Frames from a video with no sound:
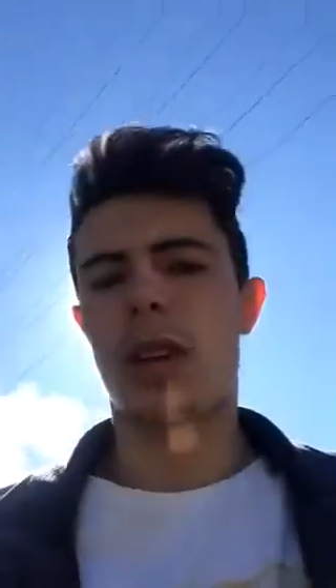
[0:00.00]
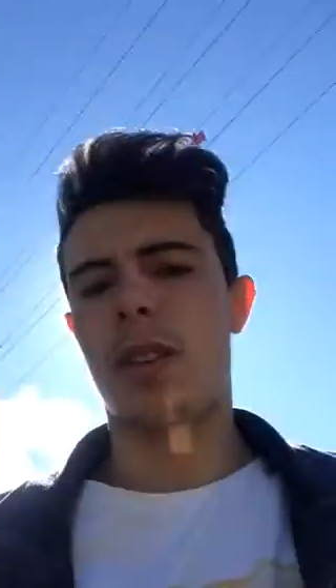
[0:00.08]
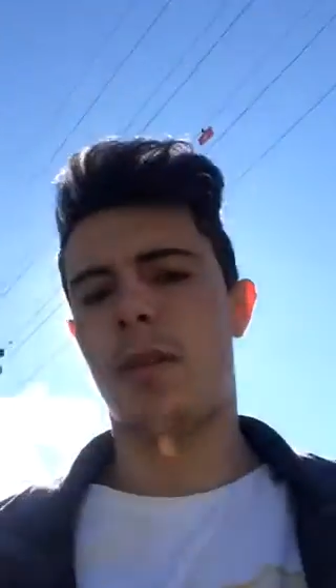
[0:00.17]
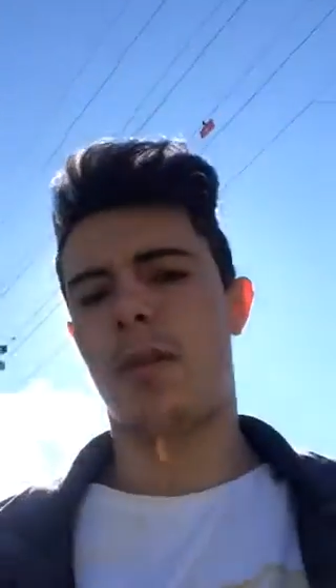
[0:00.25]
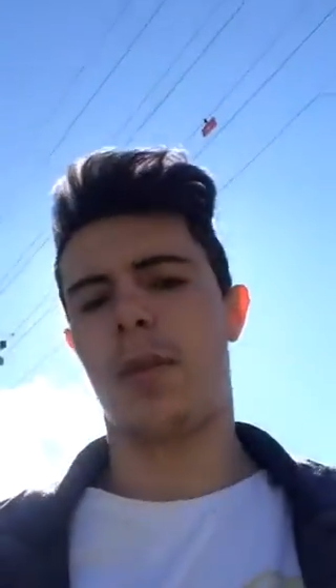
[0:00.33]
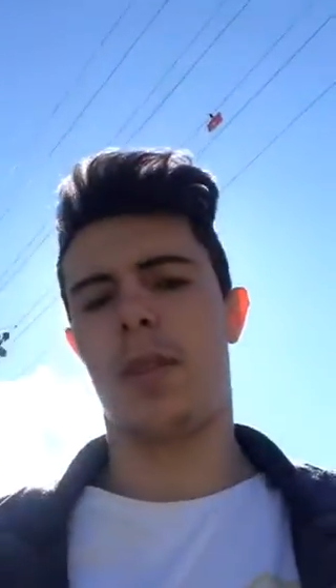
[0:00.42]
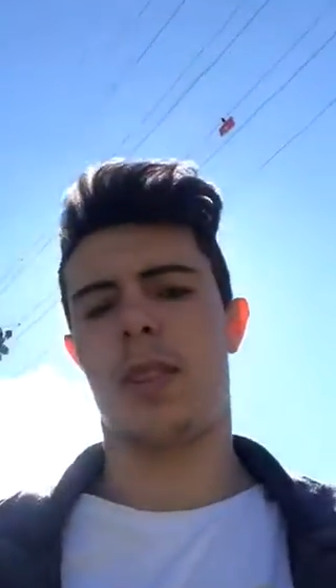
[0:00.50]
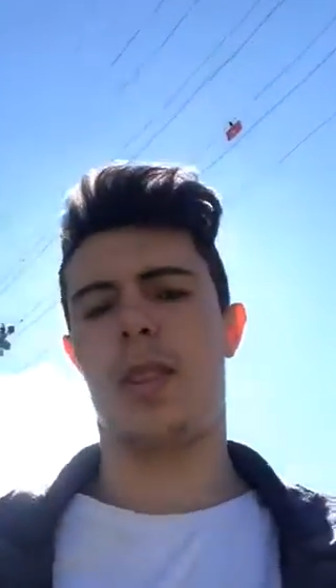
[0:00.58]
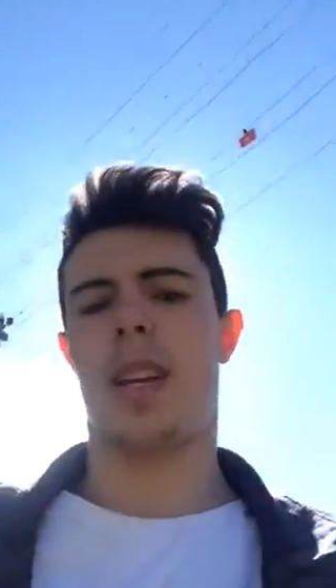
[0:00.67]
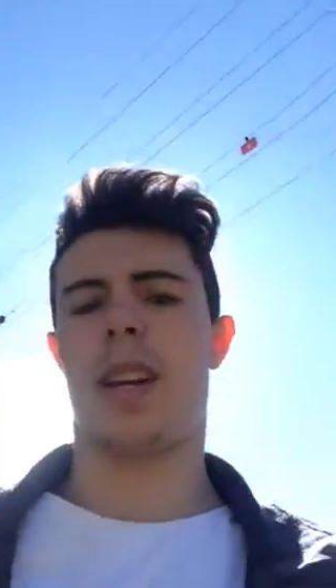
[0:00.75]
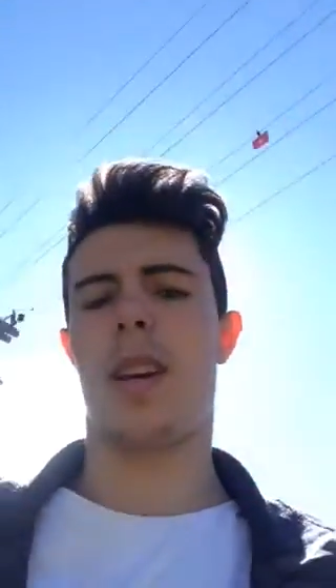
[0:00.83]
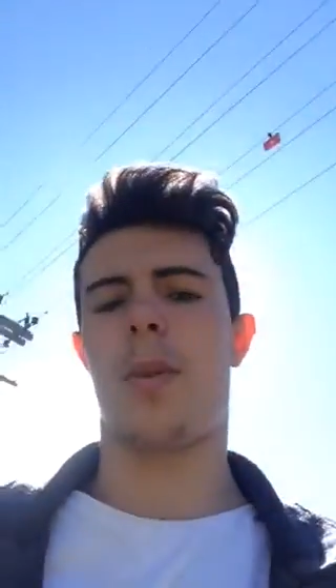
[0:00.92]
weave.
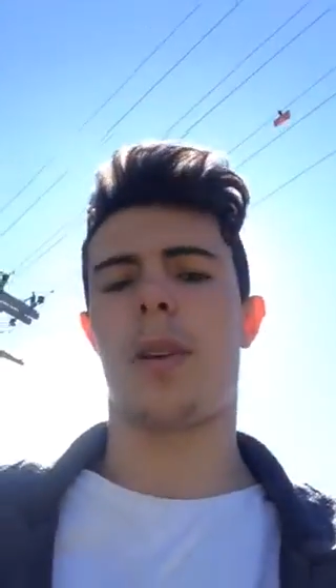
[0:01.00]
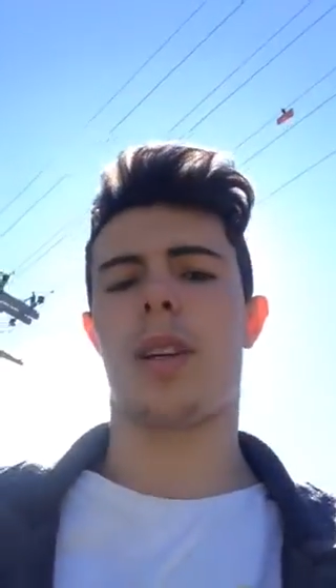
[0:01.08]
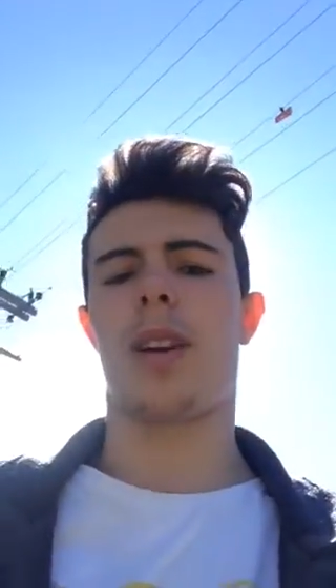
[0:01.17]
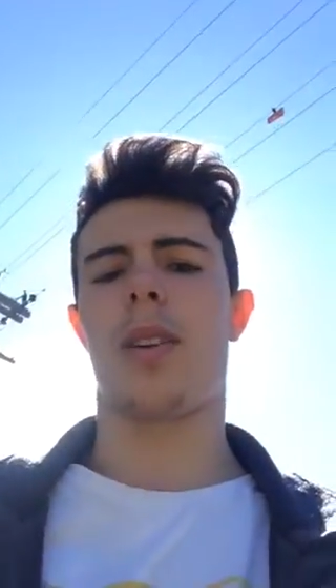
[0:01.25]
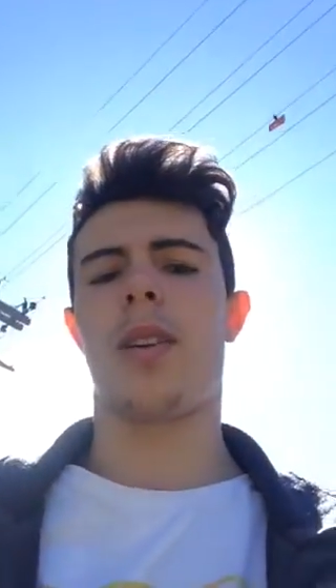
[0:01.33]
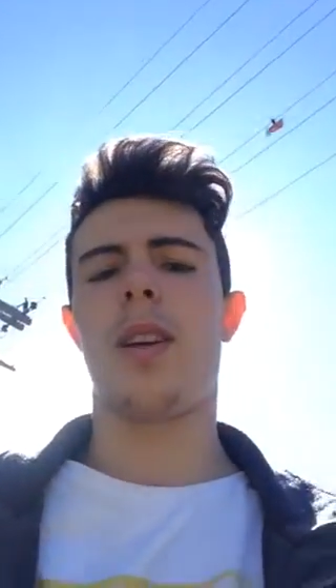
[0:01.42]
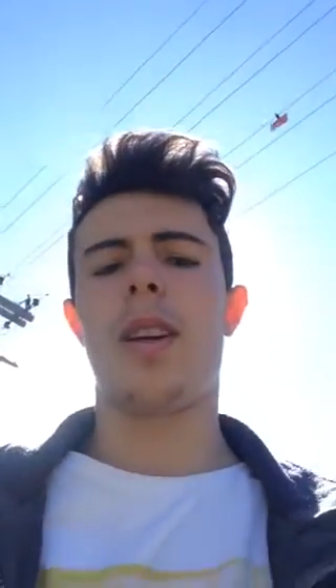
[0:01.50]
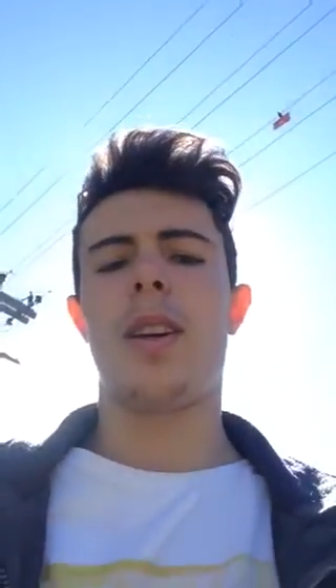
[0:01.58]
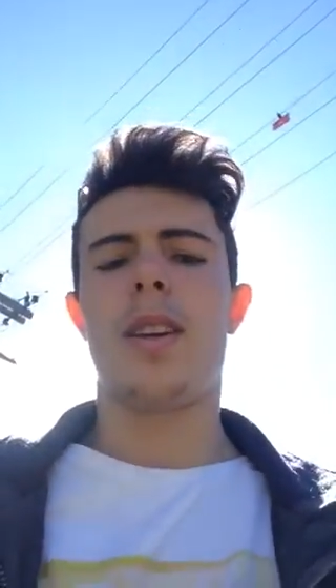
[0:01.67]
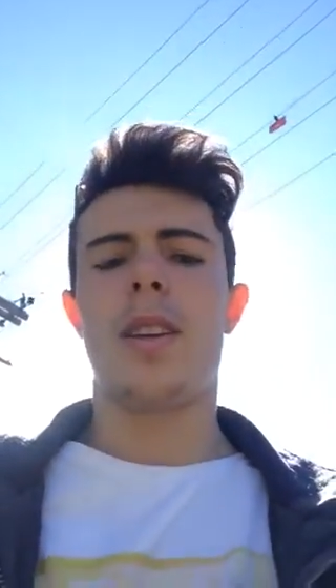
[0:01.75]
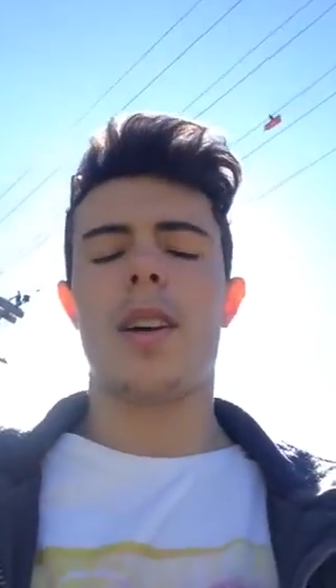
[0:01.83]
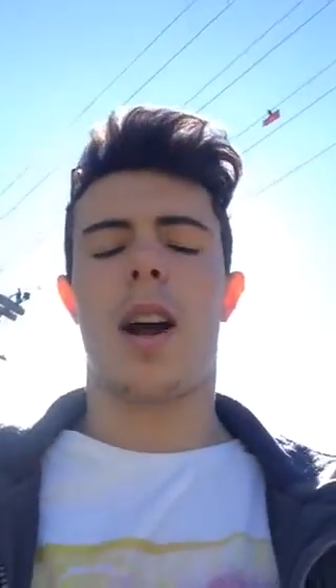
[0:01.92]
There we go.
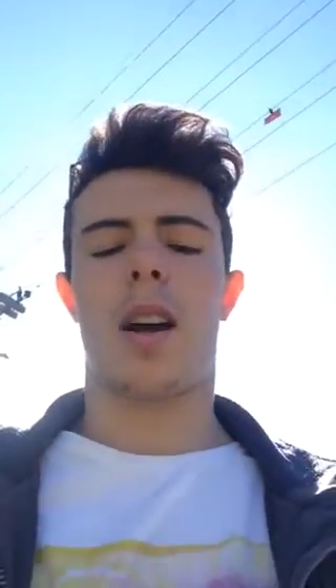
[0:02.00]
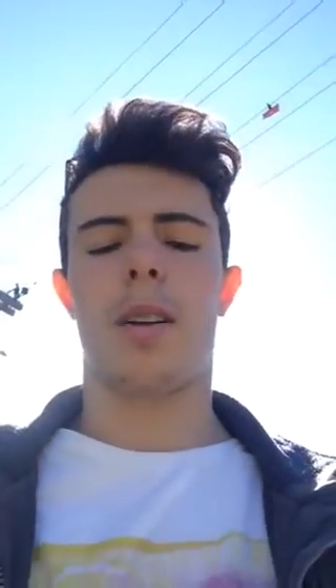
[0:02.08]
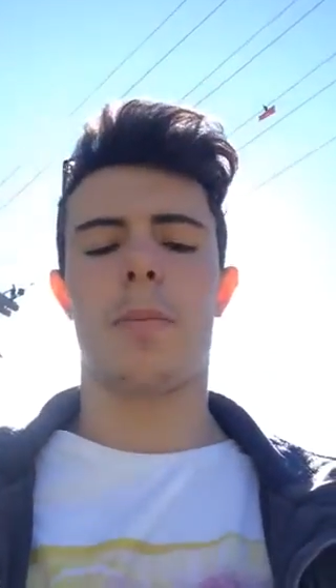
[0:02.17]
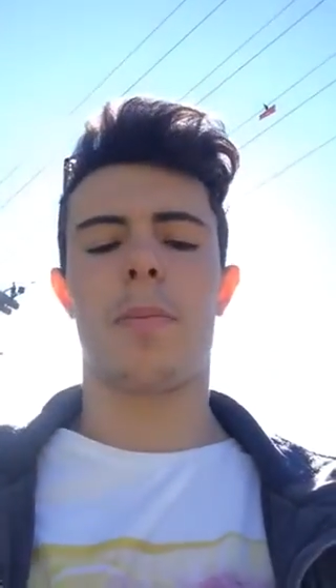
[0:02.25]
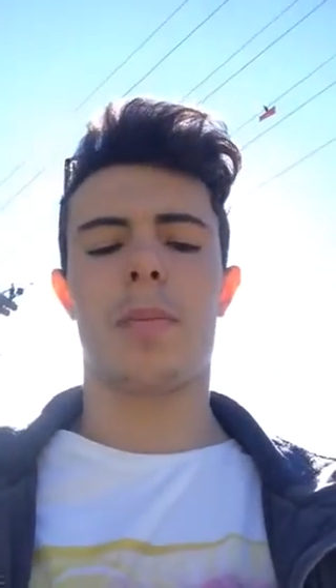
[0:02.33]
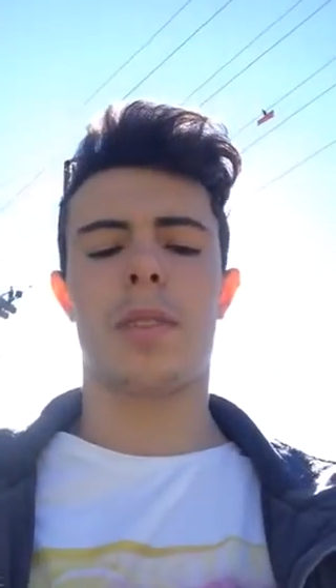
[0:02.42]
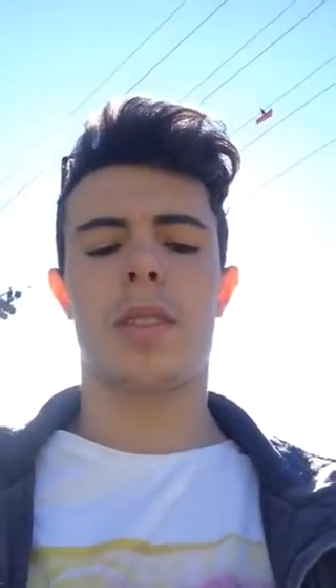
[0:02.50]
To